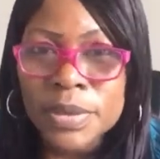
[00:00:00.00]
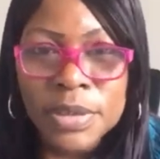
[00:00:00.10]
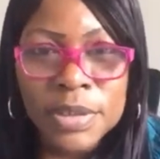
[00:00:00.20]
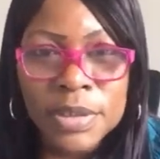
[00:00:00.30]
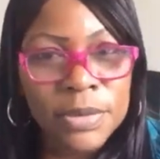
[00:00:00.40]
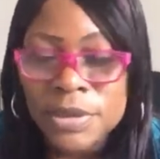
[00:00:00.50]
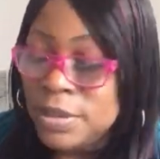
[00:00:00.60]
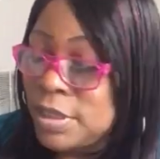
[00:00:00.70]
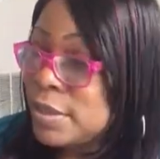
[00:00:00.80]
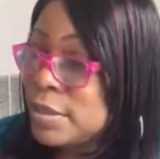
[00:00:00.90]
ooh,
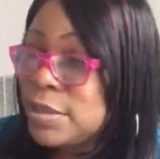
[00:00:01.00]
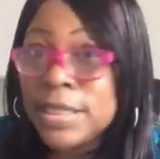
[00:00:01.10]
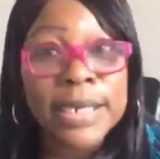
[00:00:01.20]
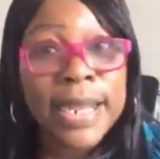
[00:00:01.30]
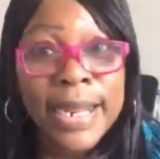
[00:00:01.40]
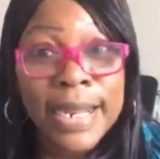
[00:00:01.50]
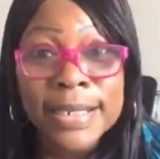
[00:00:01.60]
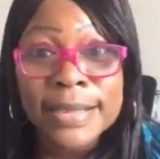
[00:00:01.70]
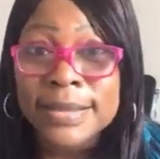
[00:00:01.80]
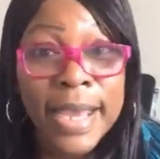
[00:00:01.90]
today
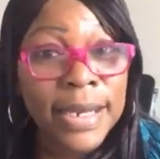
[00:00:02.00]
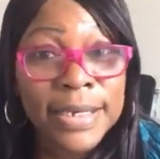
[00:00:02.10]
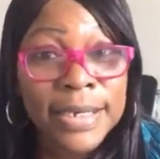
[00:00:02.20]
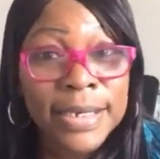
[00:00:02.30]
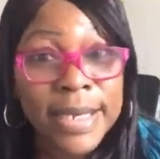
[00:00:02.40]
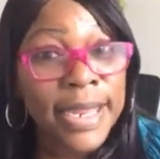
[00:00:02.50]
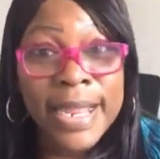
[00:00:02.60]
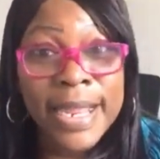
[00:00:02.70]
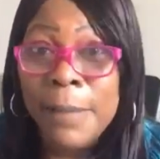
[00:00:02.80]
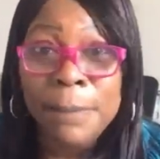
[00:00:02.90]
is Saturday and
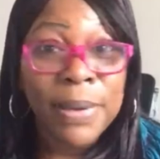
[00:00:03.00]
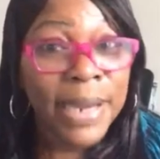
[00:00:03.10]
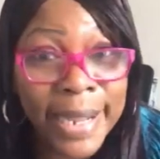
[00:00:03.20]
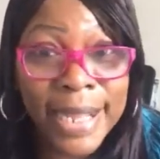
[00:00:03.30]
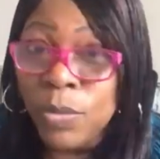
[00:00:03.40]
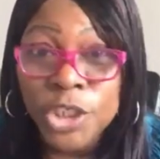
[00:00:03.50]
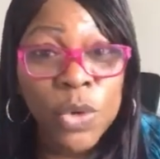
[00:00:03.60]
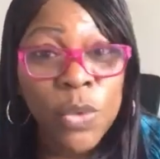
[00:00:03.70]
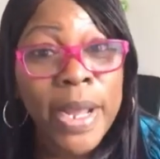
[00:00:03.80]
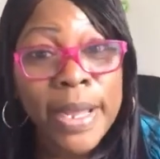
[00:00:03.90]
they ain't playing with
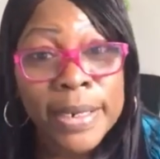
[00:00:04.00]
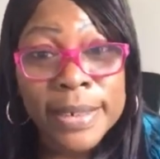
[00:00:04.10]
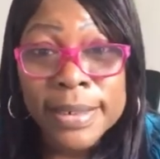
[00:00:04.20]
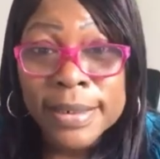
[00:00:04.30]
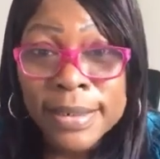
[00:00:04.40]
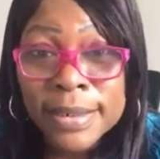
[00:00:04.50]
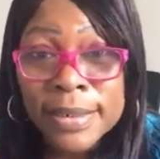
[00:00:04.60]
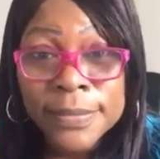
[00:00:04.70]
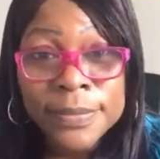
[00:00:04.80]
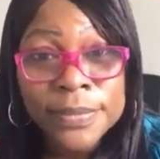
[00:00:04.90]
you, Wally.
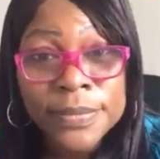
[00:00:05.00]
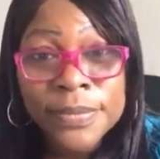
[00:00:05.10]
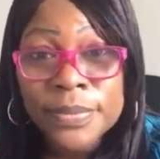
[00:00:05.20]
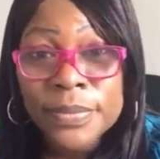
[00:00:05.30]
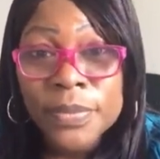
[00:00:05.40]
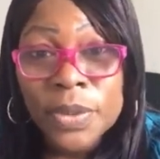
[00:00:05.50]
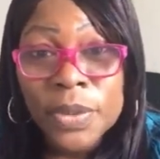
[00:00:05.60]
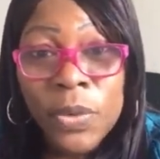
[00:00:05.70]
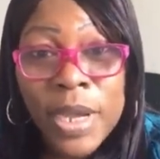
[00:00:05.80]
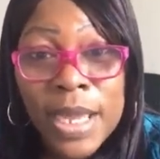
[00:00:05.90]

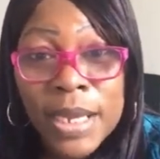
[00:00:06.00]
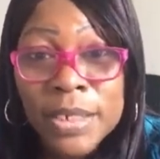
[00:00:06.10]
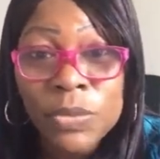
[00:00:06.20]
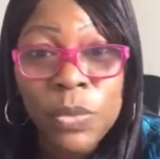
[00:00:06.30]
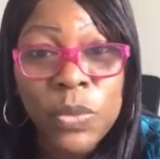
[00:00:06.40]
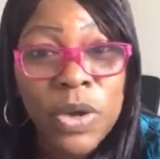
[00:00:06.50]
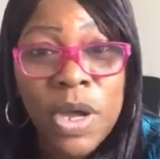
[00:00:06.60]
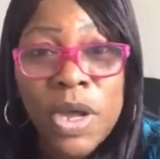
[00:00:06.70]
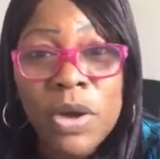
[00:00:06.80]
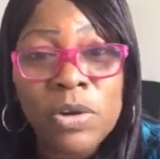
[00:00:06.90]
Wally,
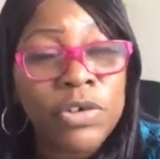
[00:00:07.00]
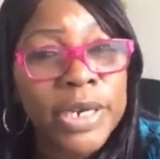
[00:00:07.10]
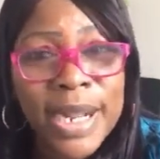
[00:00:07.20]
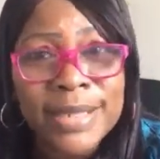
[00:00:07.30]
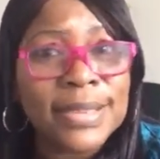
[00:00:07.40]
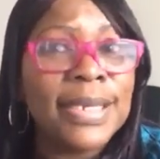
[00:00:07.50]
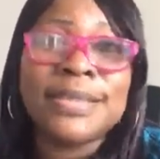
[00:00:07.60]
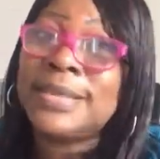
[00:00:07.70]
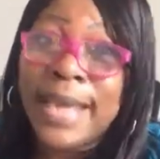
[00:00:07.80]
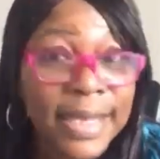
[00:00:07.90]
whoa, Creonce
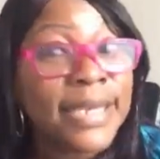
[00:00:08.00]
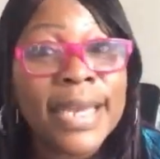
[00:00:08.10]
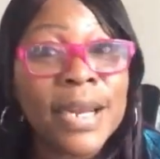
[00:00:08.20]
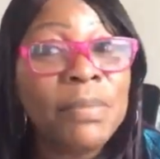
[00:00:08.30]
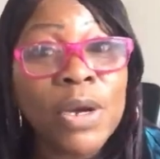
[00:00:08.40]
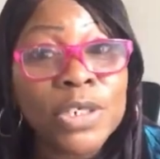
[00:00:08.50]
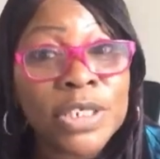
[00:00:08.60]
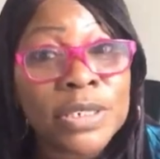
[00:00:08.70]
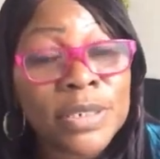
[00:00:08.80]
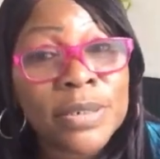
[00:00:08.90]
second that
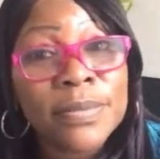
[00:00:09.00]
emotion.